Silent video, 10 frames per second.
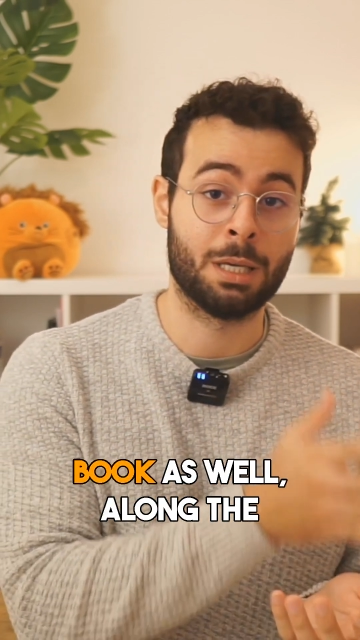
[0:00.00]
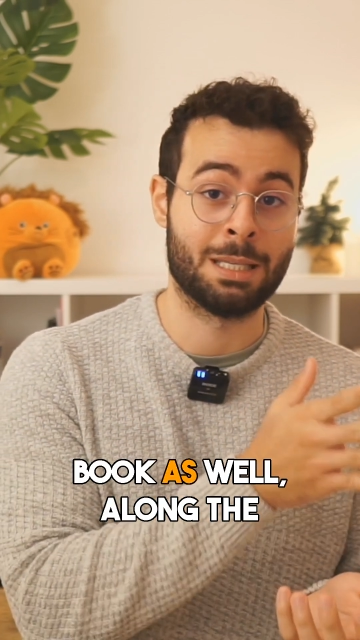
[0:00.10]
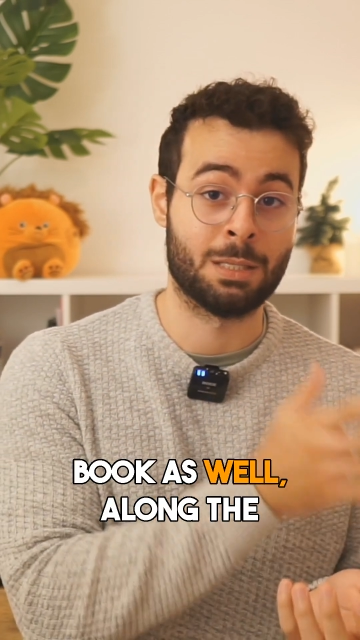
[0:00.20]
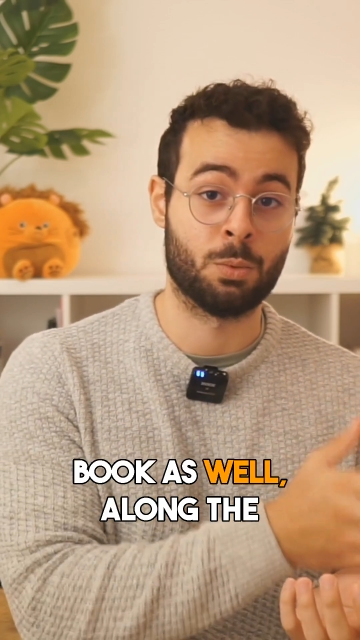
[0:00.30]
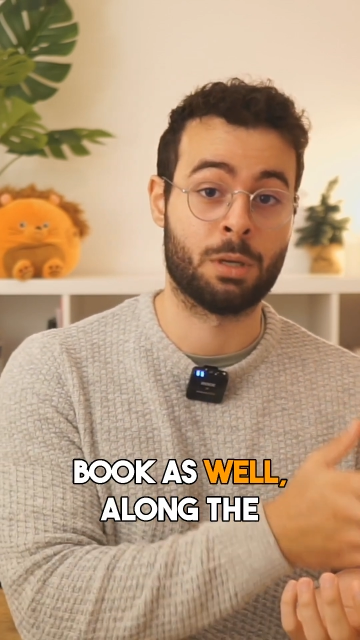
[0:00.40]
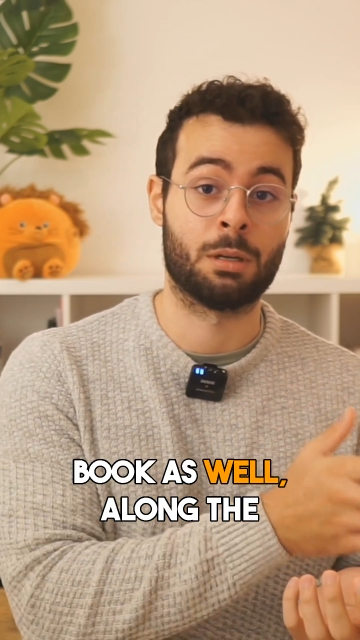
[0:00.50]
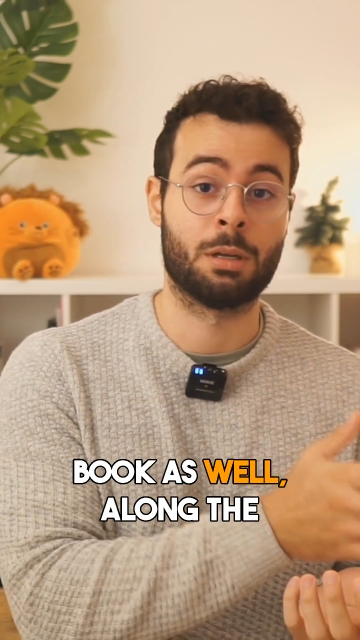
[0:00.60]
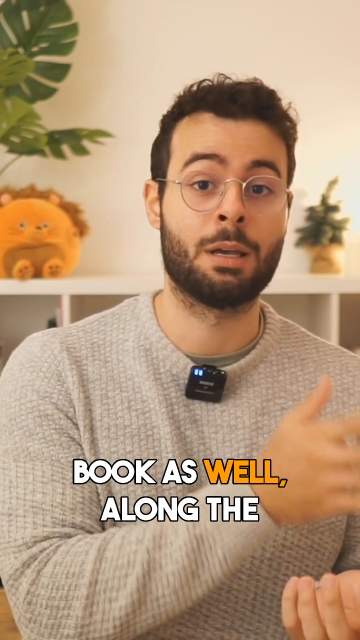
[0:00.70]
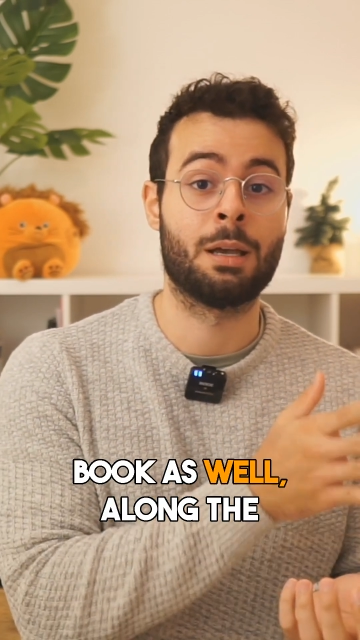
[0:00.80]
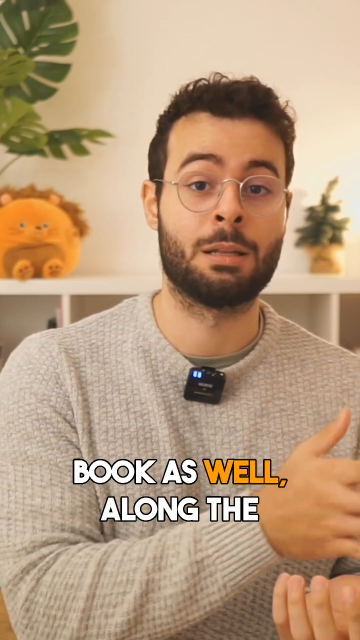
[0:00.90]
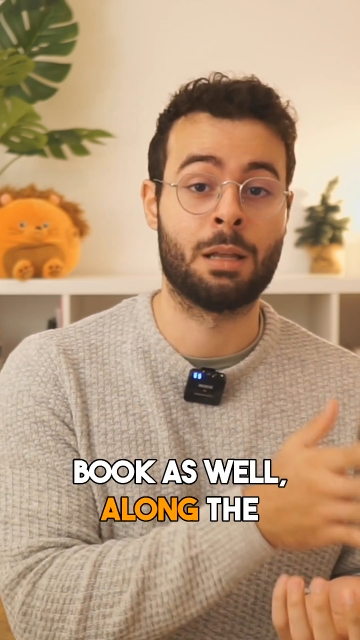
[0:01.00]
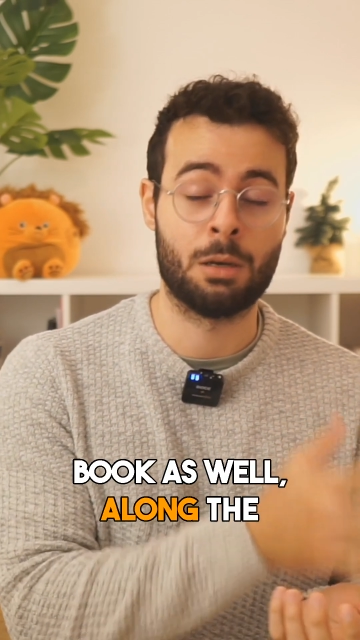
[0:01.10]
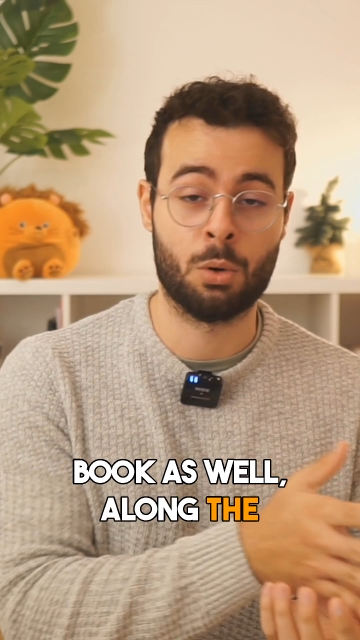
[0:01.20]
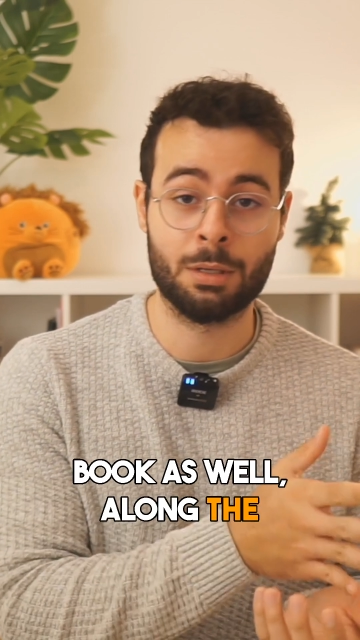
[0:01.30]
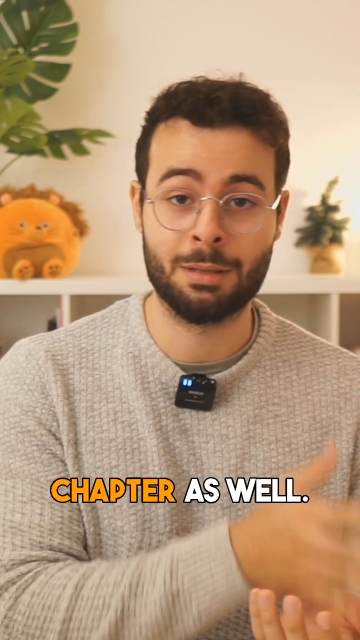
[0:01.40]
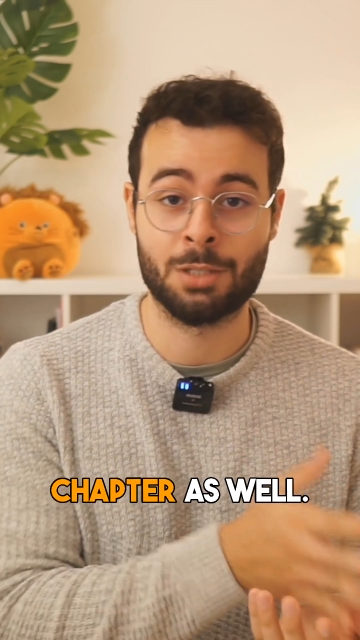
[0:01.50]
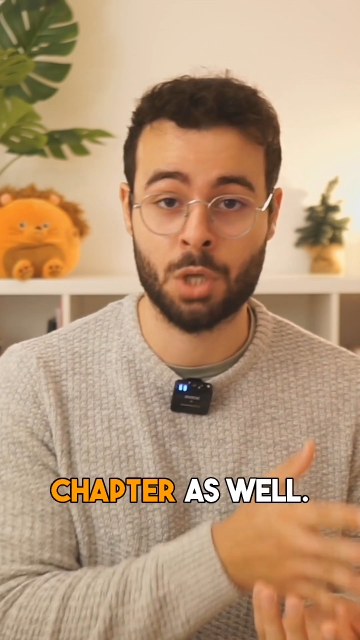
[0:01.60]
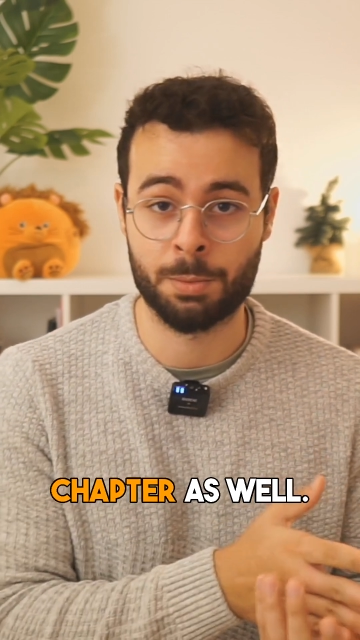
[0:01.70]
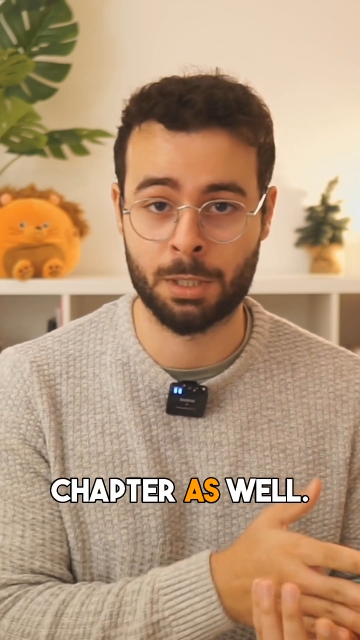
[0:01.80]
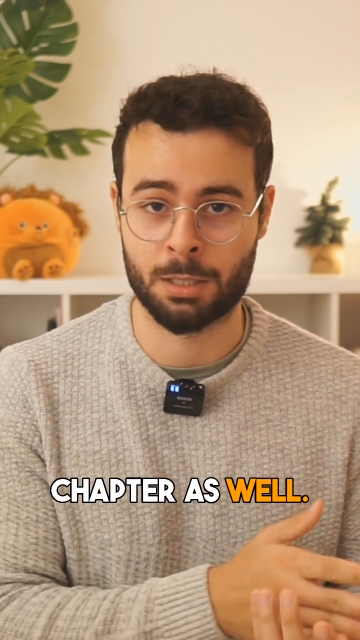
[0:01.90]
as well, and along the
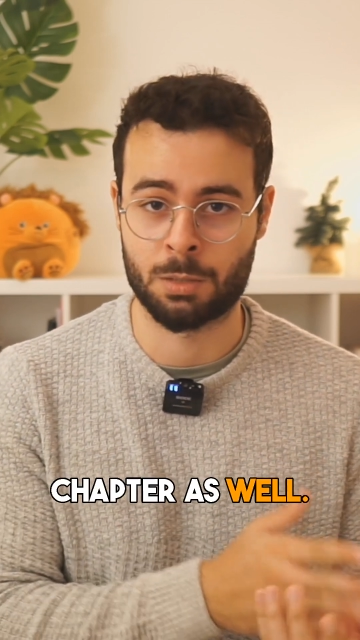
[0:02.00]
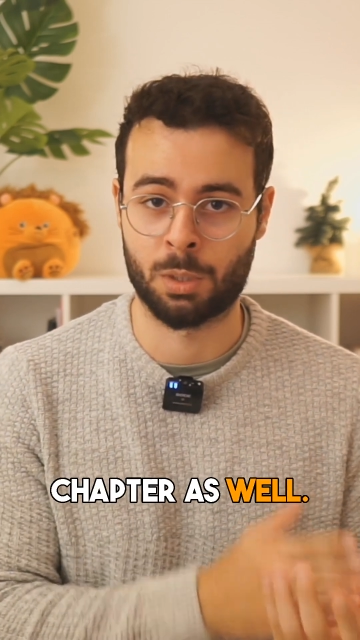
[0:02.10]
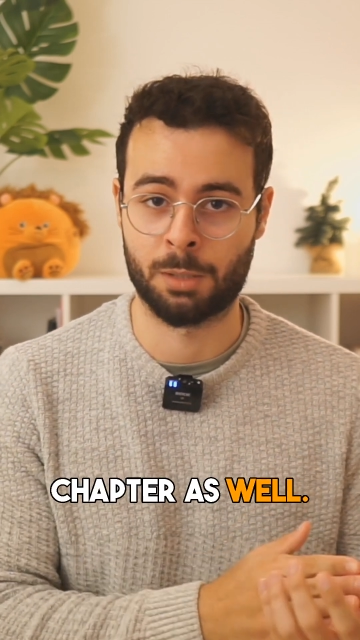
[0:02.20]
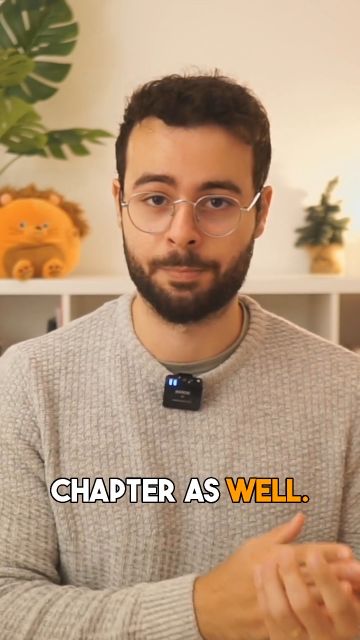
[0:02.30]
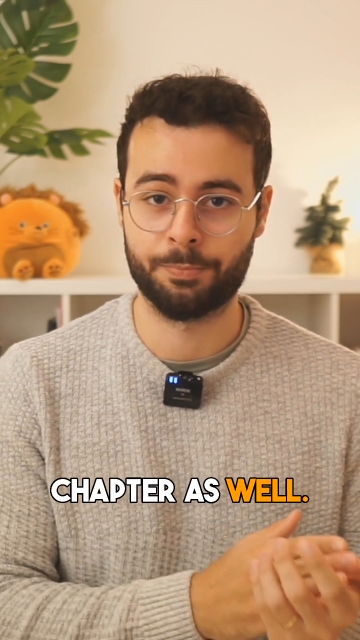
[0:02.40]
chapter as well.